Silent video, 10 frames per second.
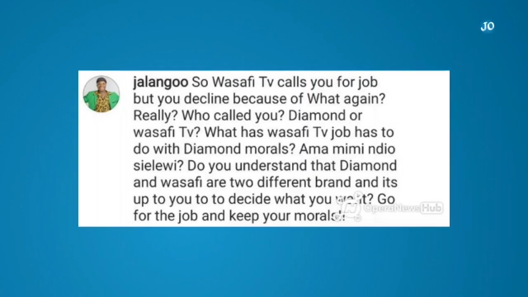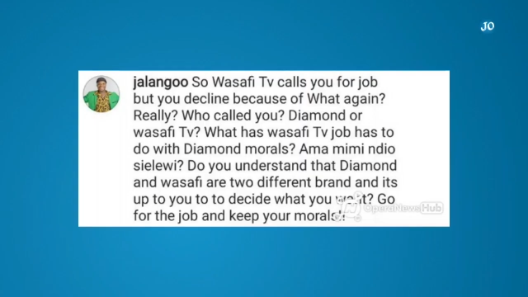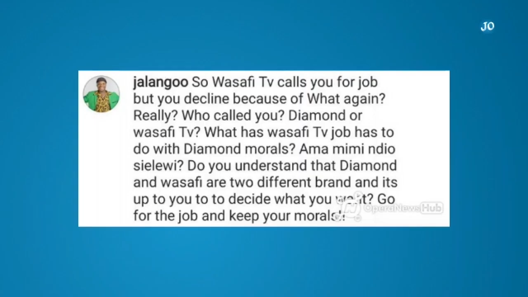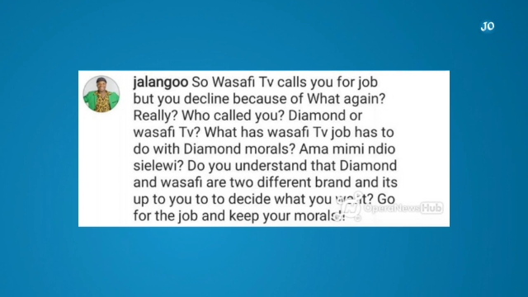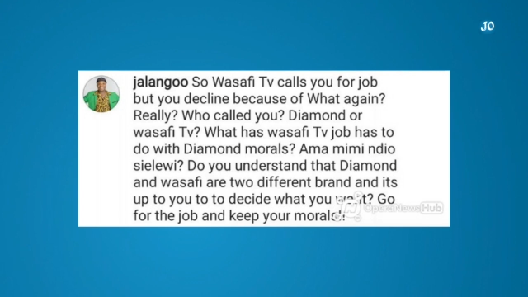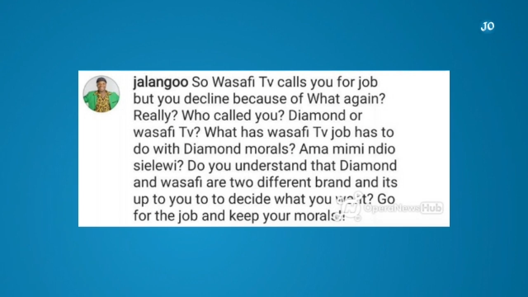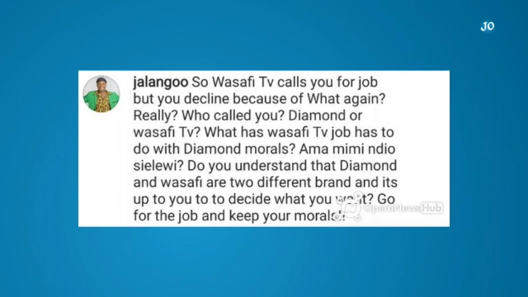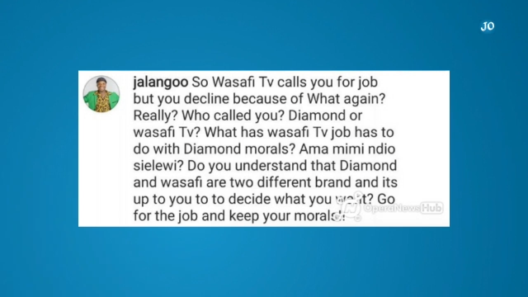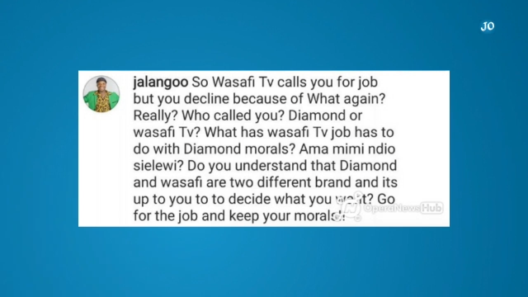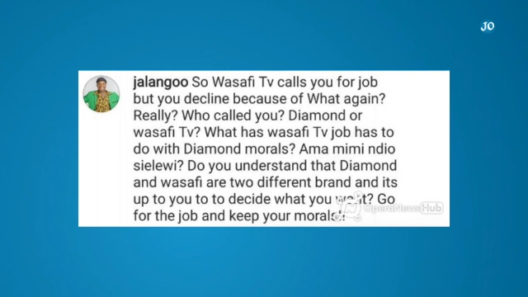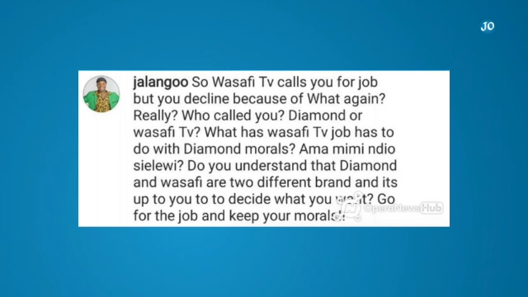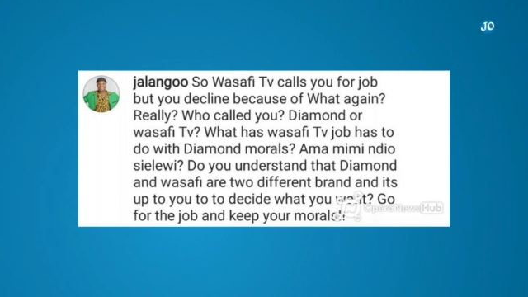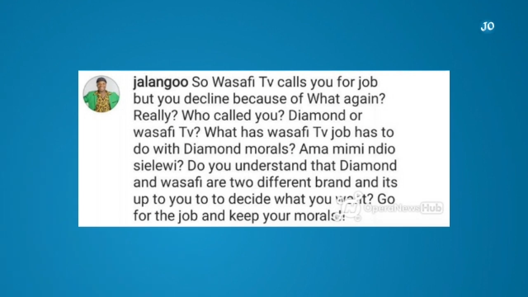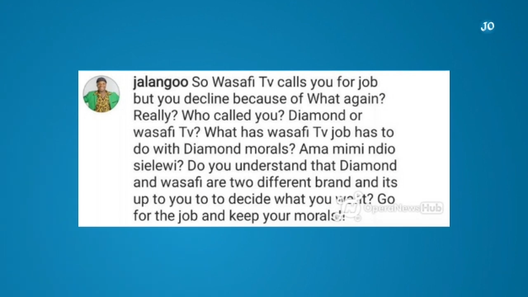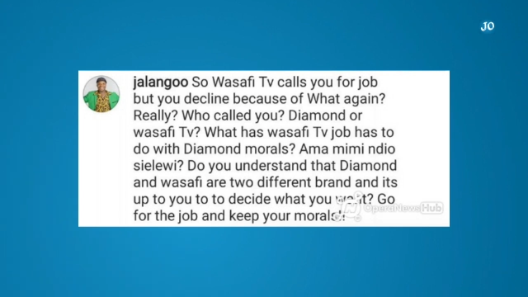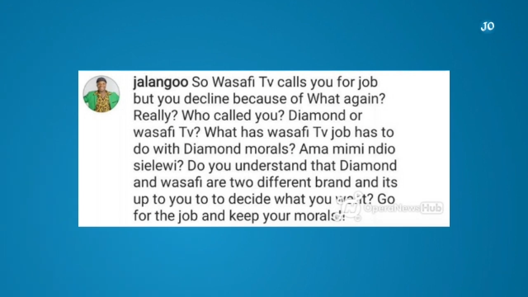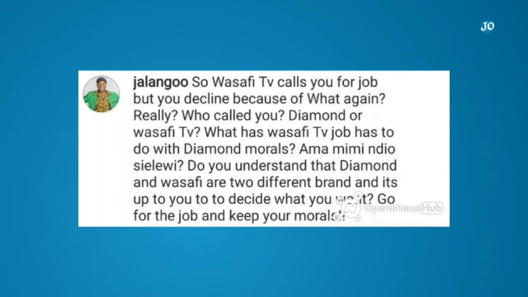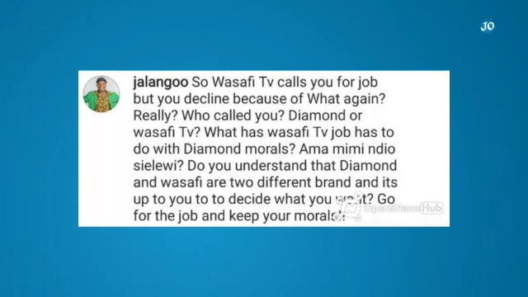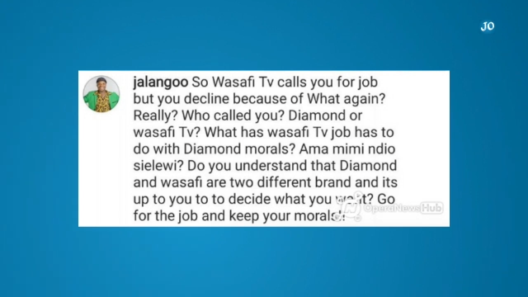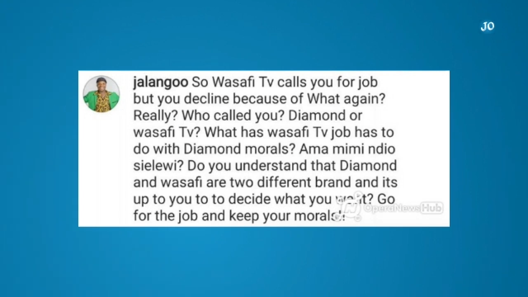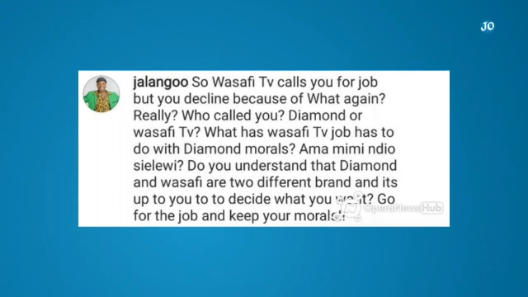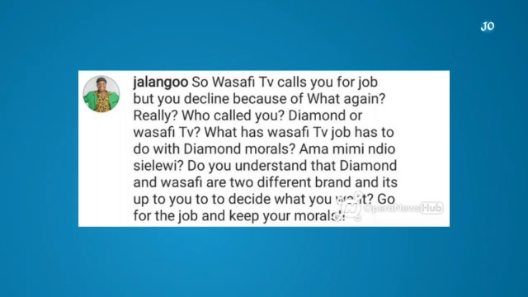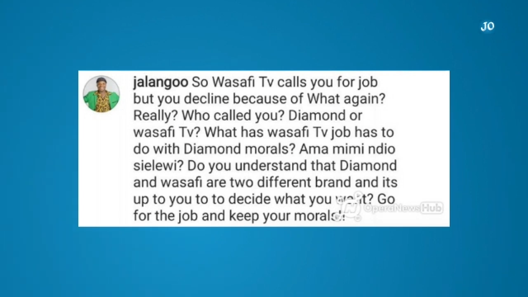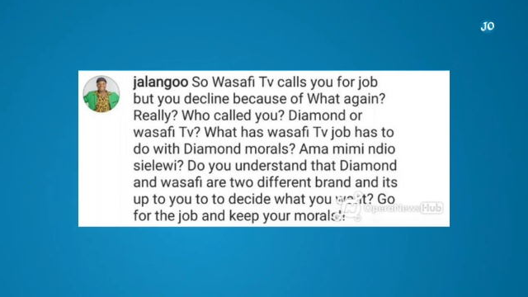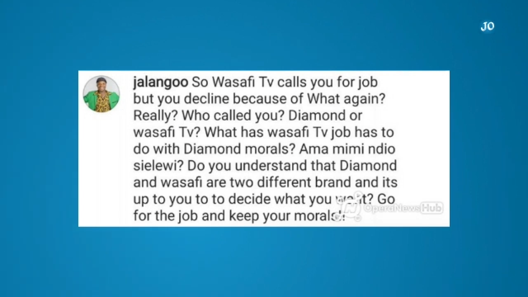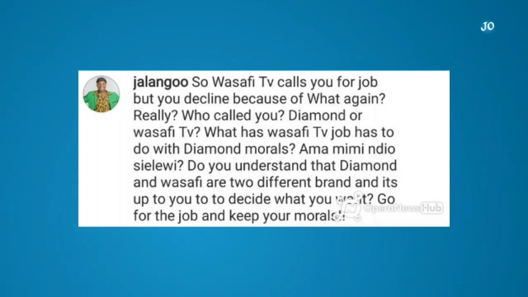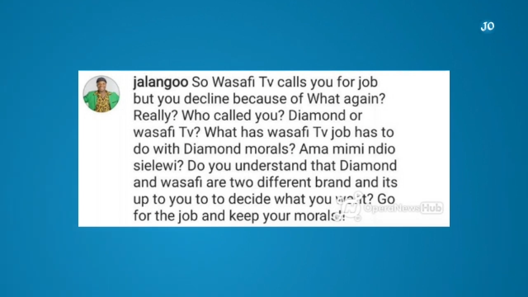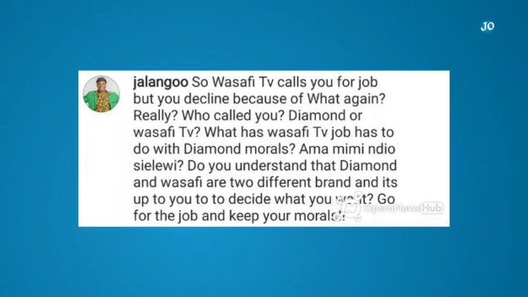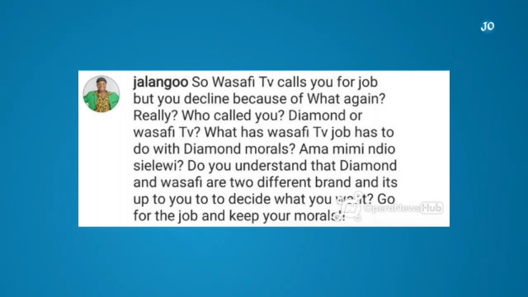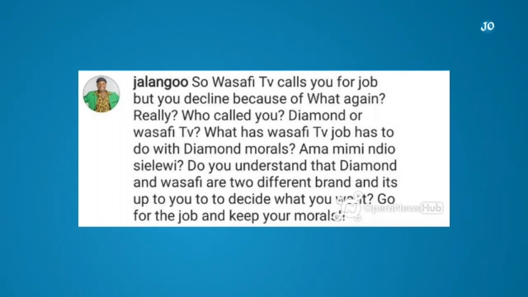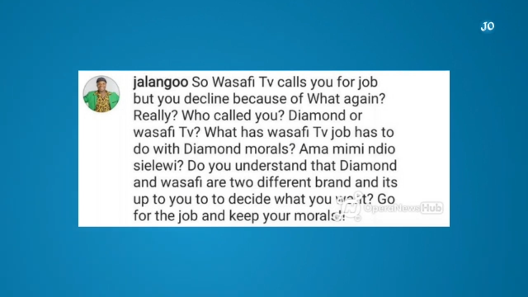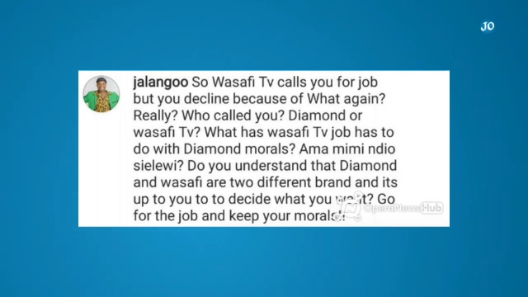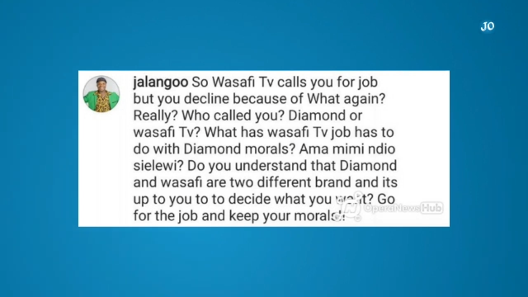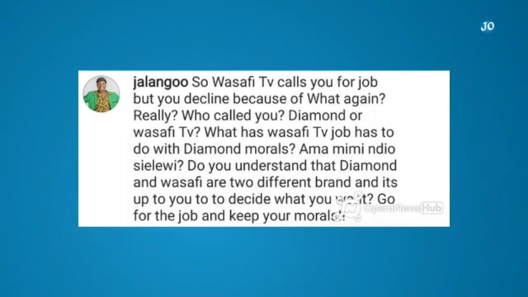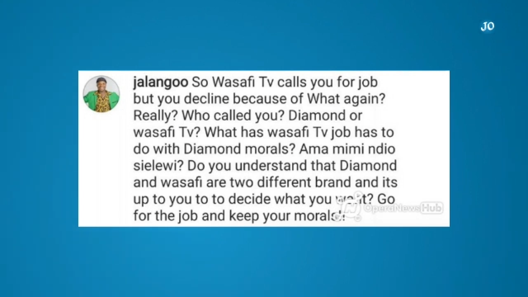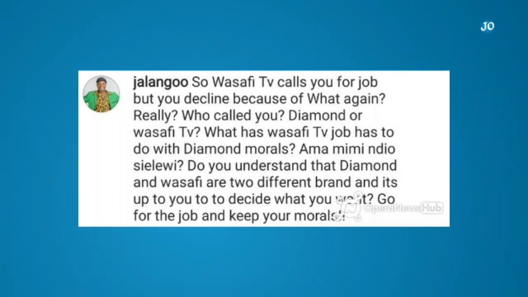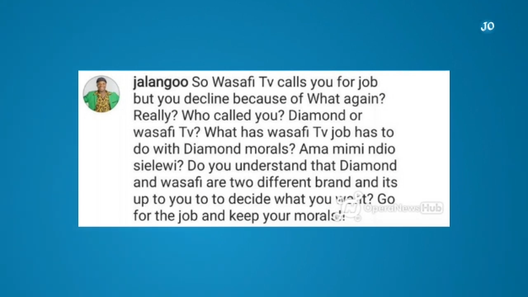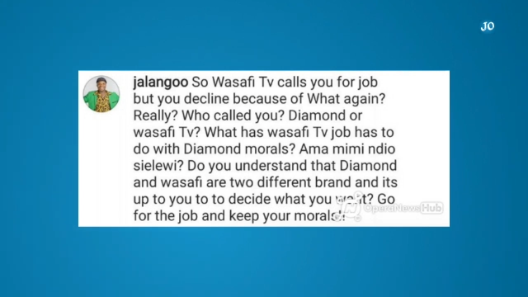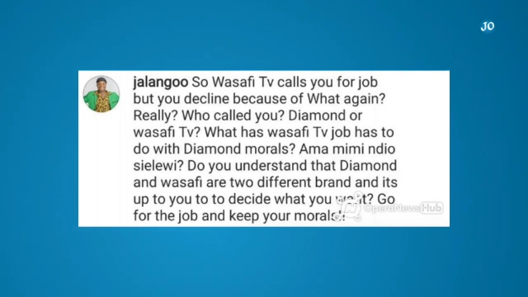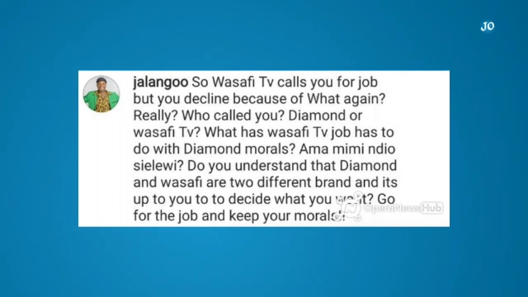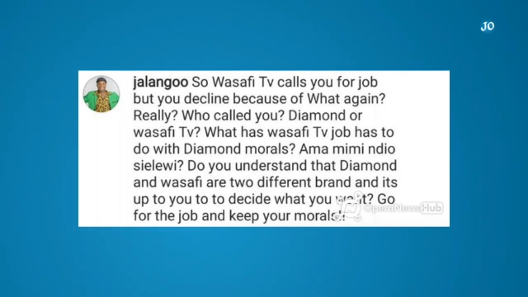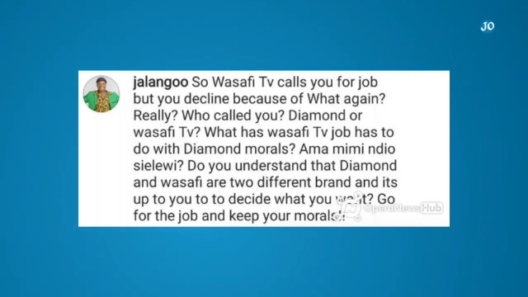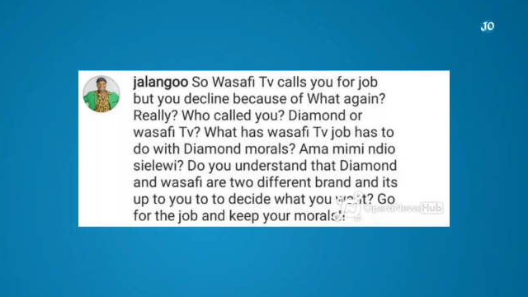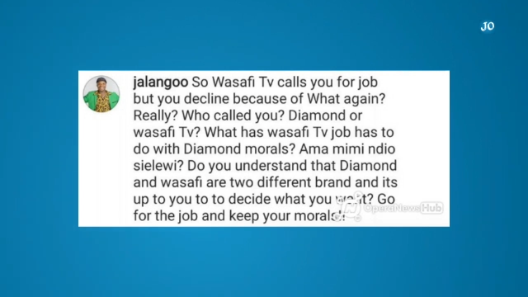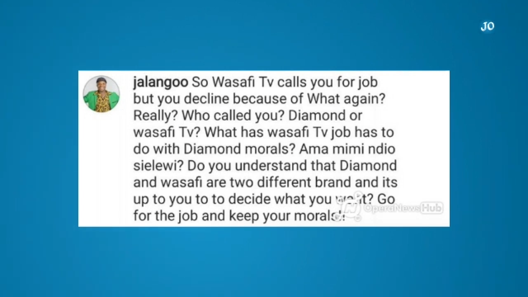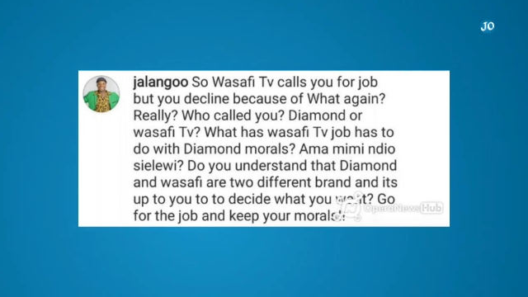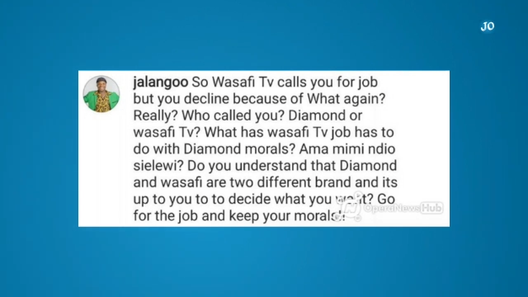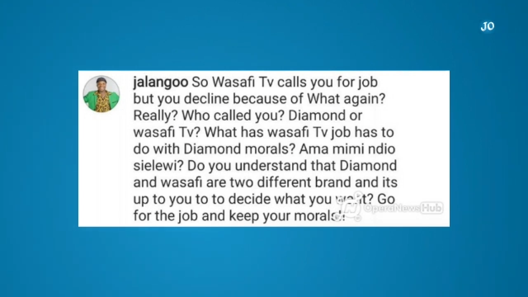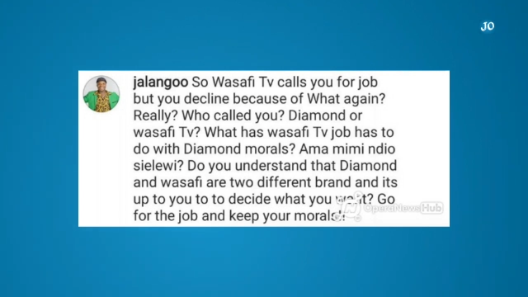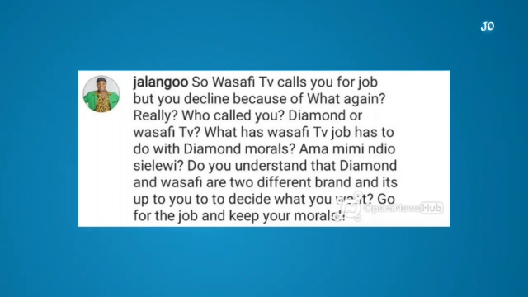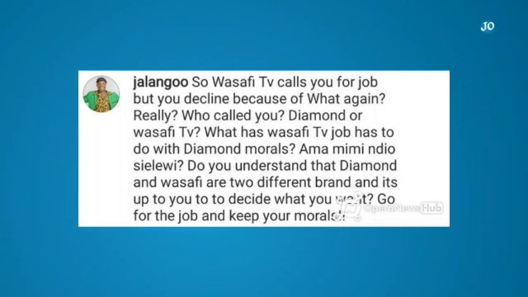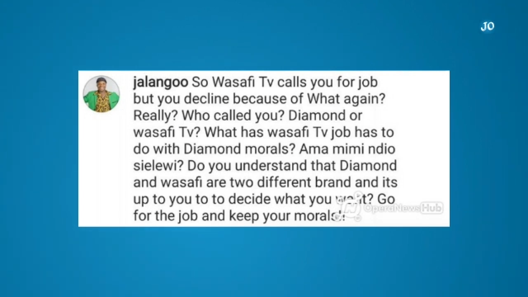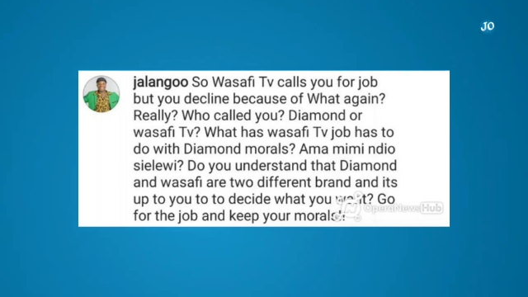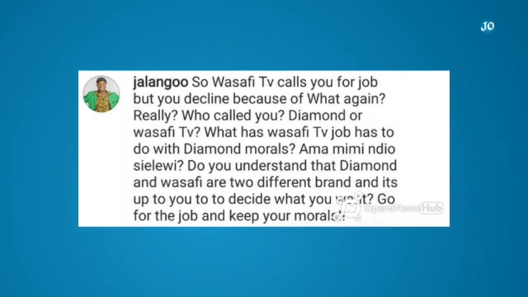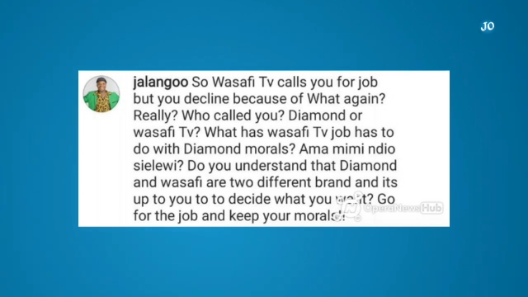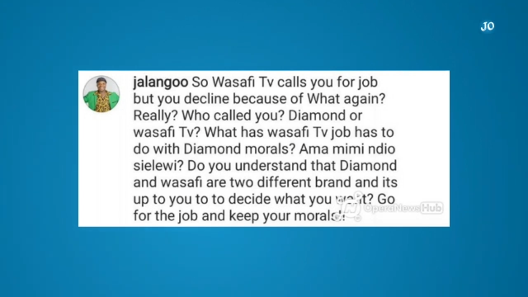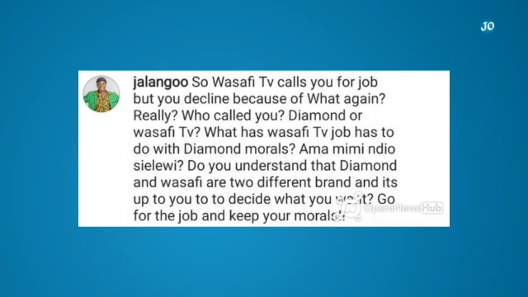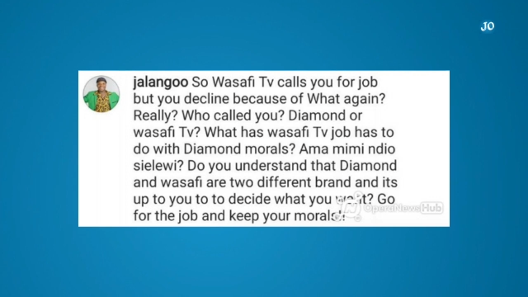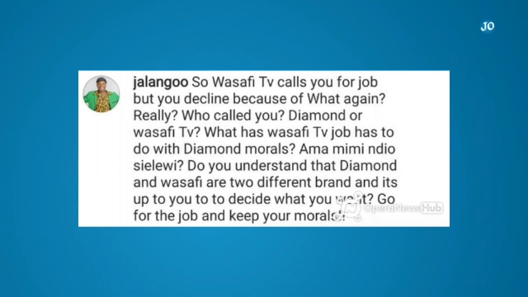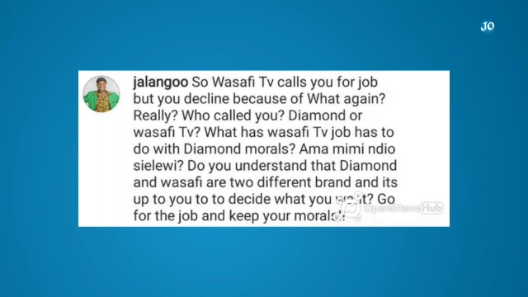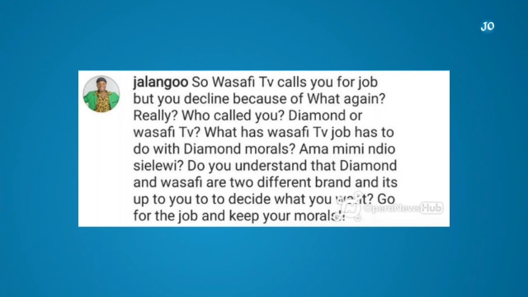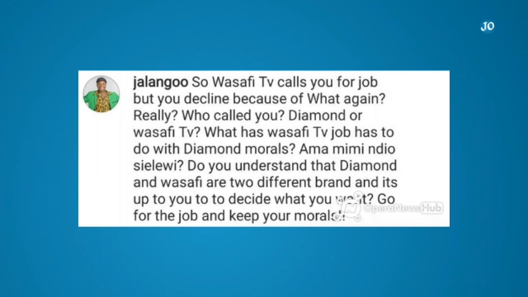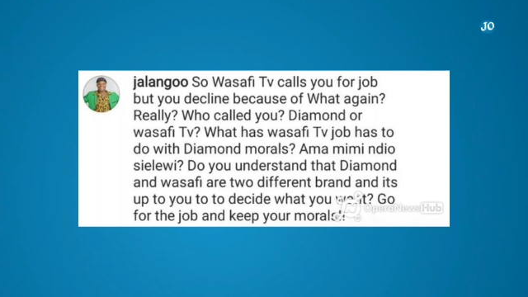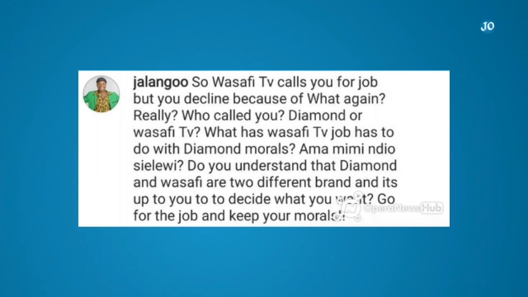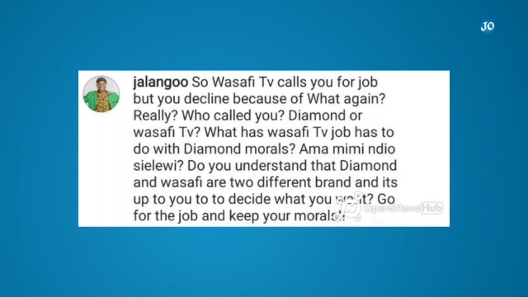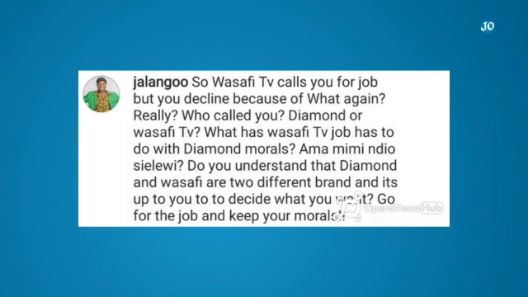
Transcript: No face is visible, so there are no lips to read.